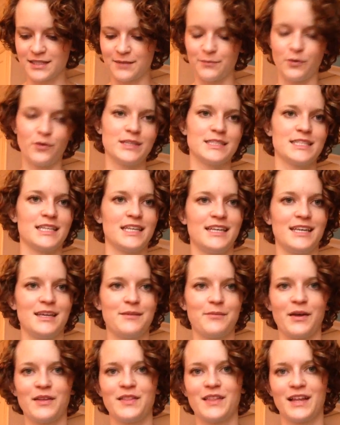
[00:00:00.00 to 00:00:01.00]
I'm always thinking
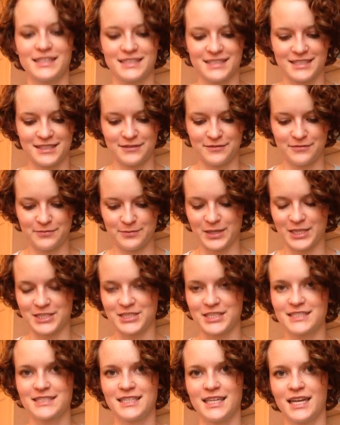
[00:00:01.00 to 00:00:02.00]
about lots of
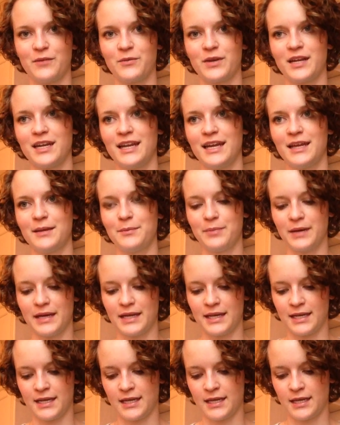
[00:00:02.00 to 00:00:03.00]
projects that I want to knit, but